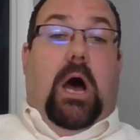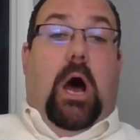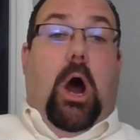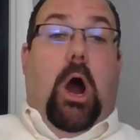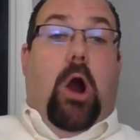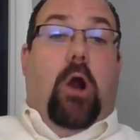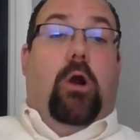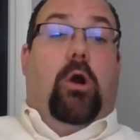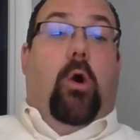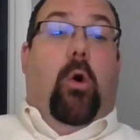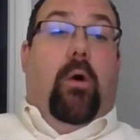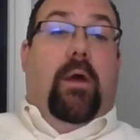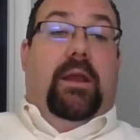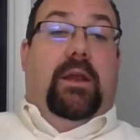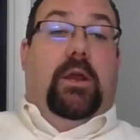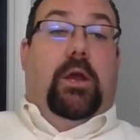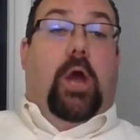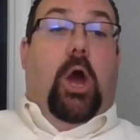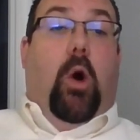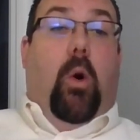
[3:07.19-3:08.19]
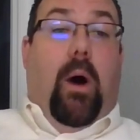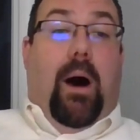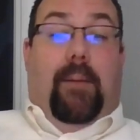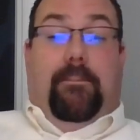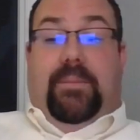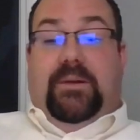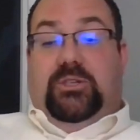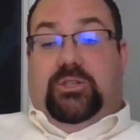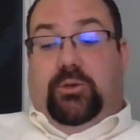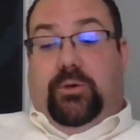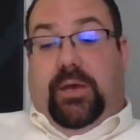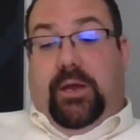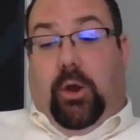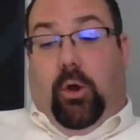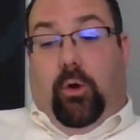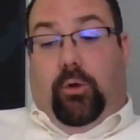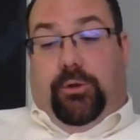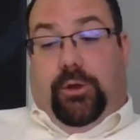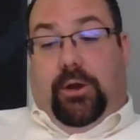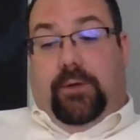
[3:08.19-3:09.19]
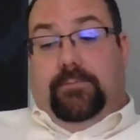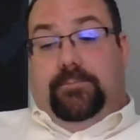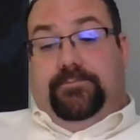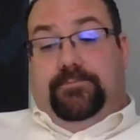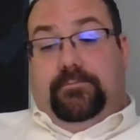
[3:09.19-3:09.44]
are going to go up as you get older.